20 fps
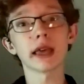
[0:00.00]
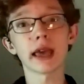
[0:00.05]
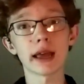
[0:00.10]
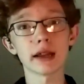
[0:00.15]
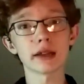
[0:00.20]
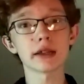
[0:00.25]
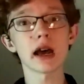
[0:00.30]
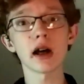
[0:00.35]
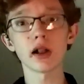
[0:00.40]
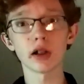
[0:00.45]

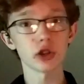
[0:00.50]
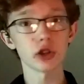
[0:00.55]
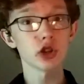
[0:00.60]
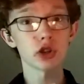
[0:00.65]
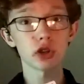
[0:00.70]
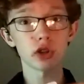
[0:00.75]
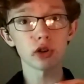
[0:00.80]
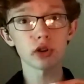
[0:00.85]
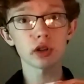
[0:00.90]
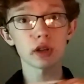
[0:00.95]
can't tell, it
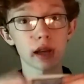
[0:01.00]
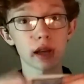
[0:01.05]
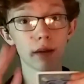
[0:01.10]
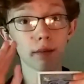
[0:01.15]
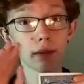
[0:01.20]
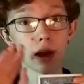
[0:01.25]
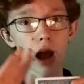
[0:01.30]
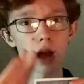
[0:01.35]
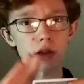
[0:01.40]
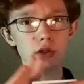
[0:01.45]
just looks like
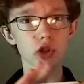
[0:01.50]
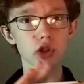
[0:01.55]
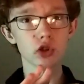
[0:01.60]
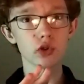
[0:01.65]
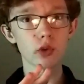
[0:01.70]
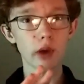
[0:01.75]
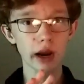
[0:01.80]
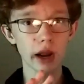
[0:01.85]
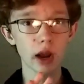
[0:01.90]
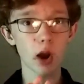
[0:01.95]
I'm
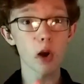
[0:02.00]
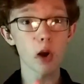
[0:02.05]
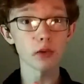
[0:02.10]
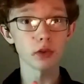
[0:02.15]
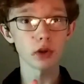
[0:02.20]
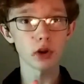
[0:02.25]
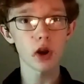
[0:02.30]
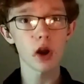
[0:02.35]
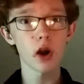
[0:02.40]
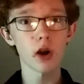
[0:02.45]
concentrating
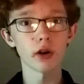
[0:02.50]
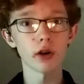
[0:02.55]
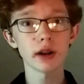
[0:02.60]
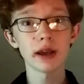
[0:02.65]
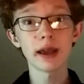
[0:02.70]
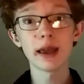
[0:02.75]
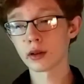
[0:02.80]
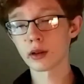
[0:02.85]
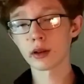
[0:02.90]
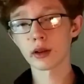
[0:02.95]
on the card.
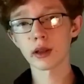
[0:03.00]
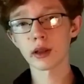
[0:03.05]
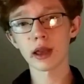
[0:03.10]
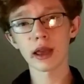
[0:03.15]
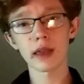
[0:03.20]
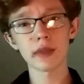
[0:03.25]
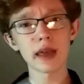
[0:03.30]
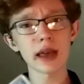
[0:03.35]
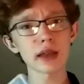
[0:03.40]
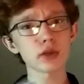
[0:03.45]

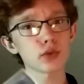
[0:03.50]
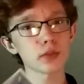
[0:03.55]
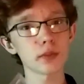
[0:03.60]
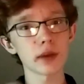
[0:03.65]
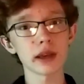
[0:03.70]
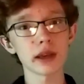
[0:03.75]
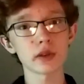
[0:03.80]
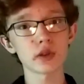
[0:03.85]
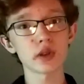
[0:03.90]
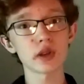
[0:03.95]
And that's what
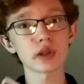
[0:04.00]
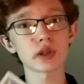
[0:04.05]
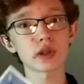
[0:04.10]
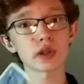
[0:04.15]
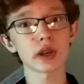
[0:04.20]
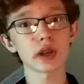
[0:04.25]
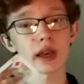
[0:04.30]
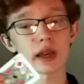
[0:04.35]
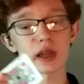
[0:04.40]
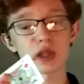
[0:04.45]
makes
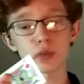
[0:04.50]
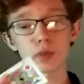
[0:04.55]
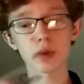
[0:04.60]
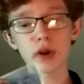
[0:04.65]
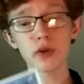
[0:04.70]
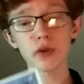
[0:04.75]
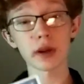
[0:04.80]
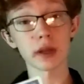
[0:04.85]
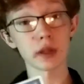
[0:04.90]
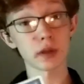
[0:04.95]
this
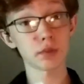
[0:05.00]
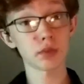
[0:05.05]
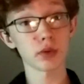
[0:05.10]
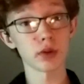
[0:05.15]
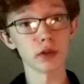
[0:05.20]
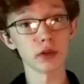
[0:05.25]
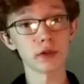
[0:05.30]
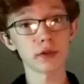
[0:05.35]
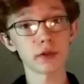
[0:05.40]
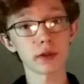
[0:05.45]
experience
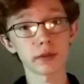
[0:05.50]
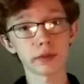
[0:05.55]
proof.